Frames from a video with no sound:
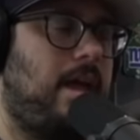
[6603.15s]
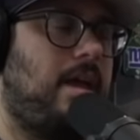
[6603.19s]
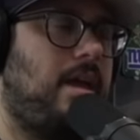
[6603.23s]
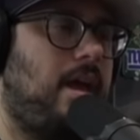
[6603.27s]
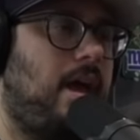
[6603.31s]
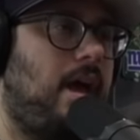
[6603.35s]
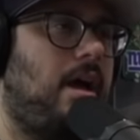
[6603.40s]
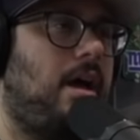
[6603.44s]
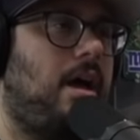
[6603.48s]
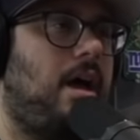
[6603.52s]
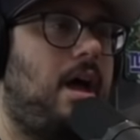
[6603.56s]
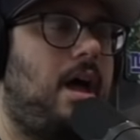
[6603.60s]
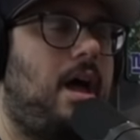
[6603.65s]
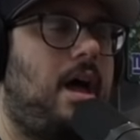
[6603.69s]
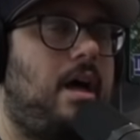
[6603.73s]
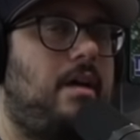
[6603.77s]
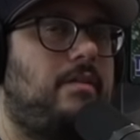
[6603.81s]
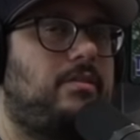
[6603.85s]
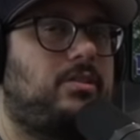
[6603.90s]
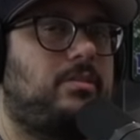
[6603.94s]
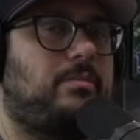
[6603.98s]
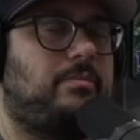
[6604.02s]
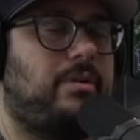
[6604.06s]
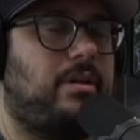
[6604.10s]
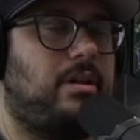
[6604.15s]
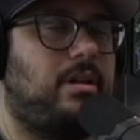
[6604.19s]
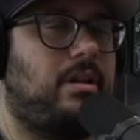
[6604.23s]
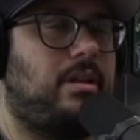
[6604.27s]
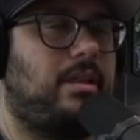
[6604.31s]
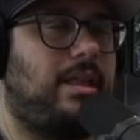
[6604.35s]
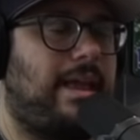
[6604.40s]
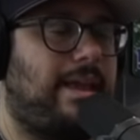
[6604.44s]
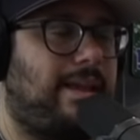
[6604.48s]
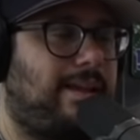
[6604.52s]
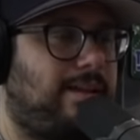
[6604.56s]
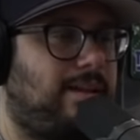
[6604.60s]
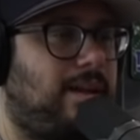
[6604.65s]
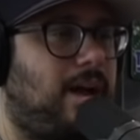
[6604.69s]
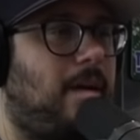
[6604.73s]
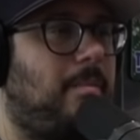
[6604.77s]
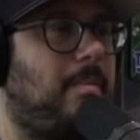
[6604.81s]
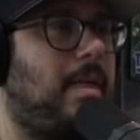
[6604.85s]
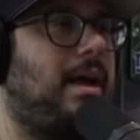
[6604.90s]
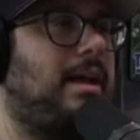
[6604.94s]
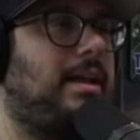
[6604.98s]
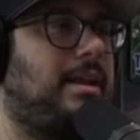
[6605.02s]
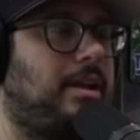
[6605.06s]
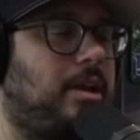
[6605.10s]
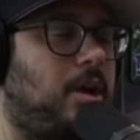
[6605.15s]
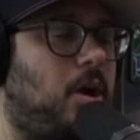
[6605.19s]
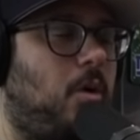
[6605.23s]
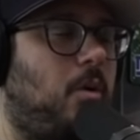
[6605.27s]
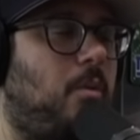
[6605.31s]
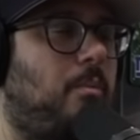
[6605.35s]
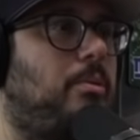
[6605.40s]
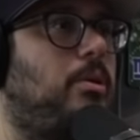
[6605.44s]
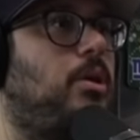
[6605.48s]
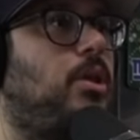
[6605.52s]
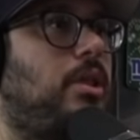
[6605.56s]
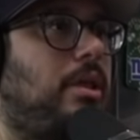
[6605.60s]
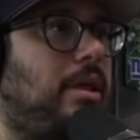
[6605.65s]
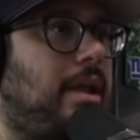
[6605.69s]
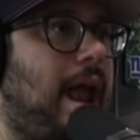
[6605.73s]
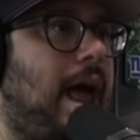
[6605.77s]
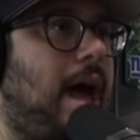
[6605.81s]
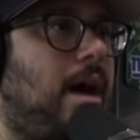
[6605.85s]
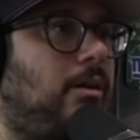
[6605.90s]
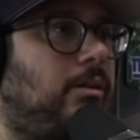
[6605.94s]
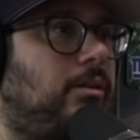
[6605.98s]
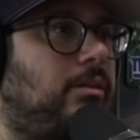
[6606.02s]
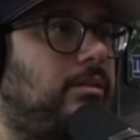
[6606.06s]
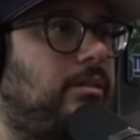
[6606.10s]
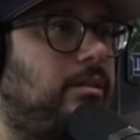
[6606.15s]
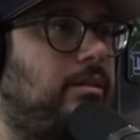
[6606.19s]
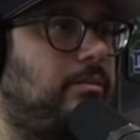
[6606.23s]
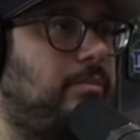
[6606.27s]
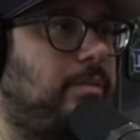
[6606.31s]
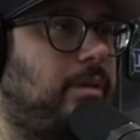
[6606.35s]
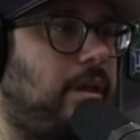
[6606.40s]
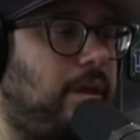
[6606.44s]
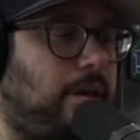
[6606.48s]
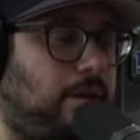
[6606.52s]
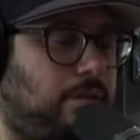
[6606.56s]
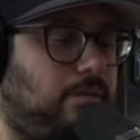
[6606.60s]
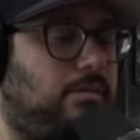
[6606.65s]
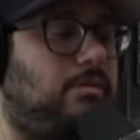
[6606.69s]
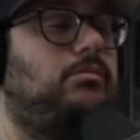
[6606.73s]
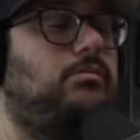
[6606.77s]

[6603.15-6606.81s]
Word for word: yeah. I, I have, some, but, like, I'm not gonna go and pull it out and be like,